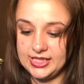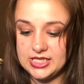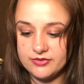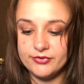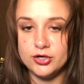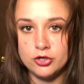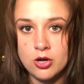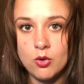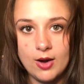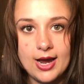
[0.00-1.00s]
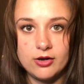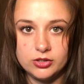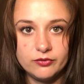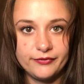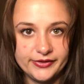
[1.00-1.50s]
even know how
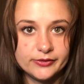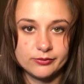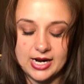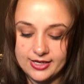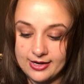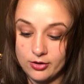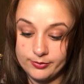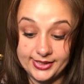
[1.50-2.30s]
you feel right now,